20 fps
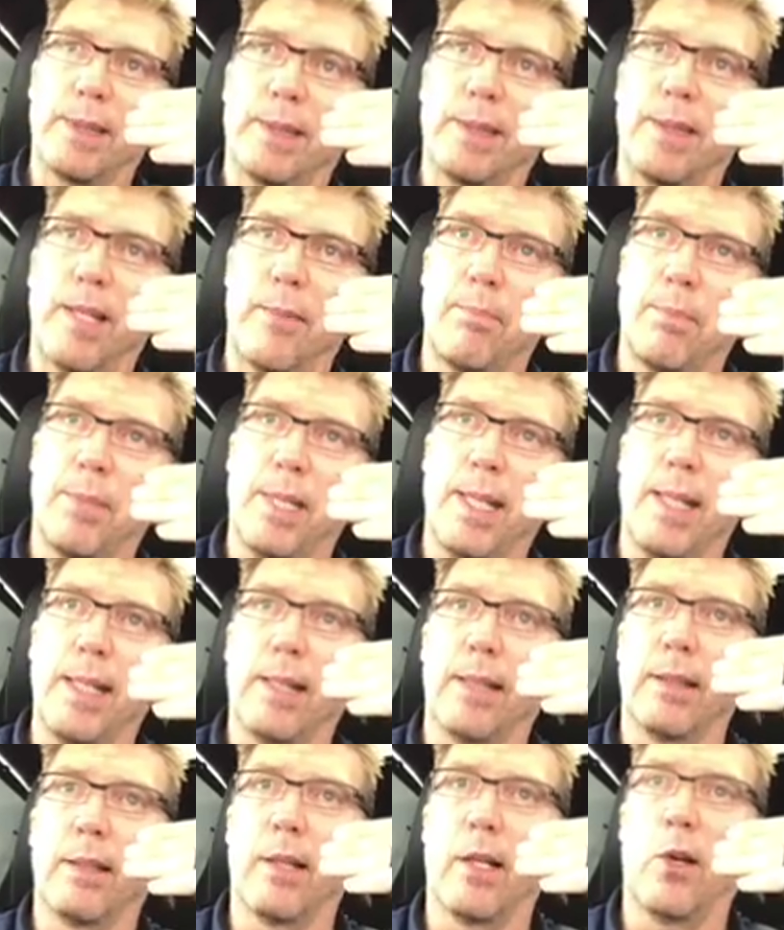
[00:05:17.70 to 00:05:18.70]
to
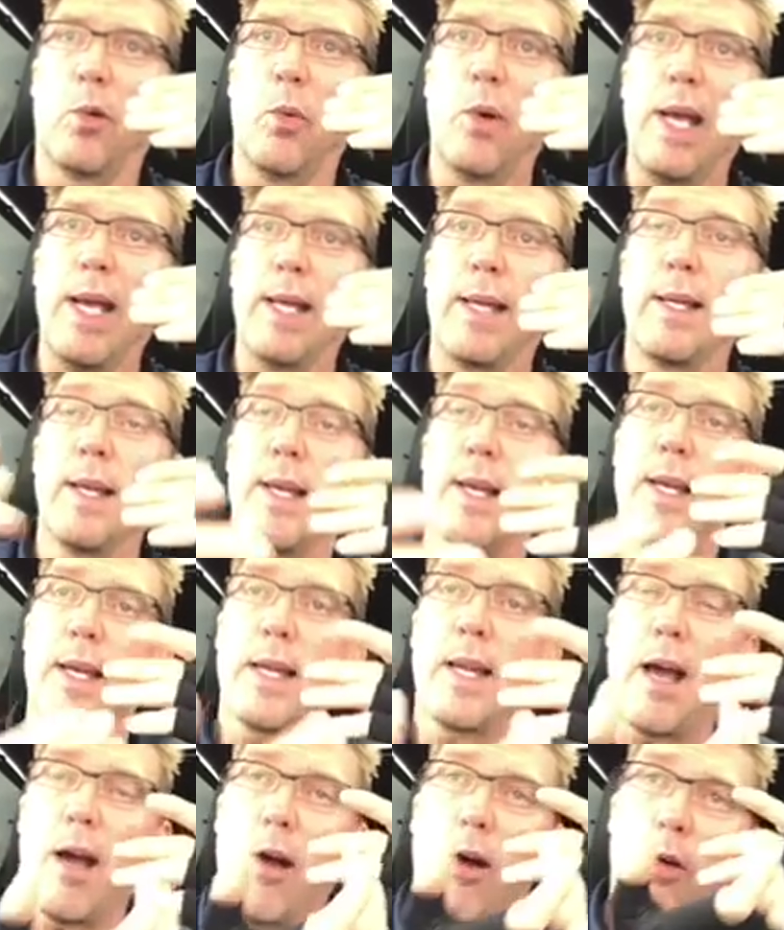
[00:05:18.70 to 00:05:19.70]
something away.
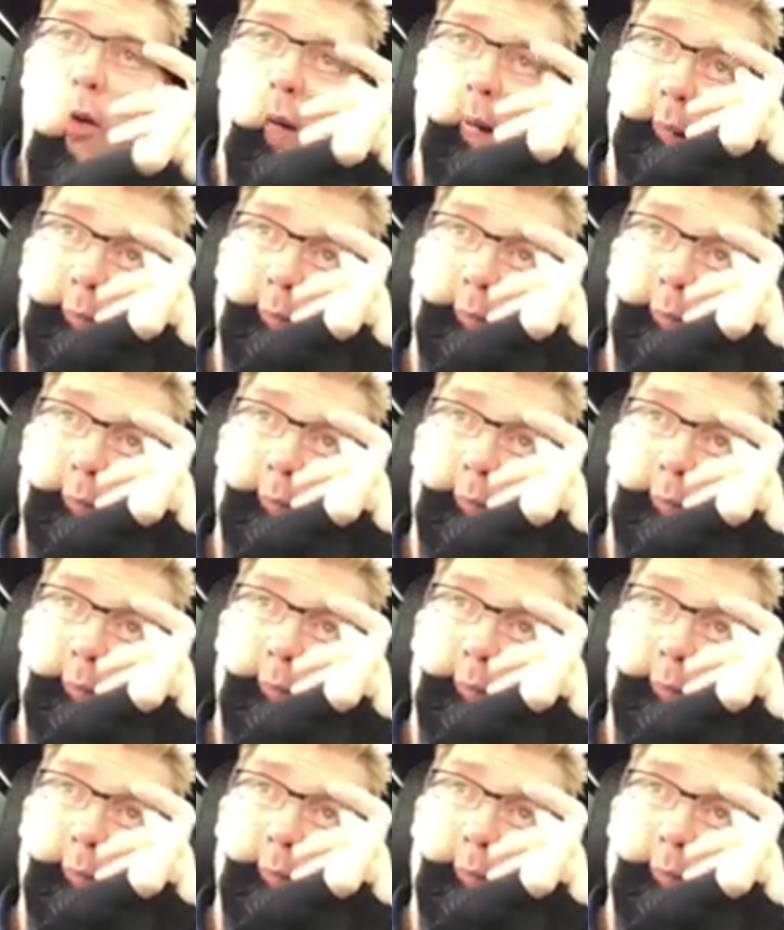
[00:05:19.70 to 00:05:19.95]
Now,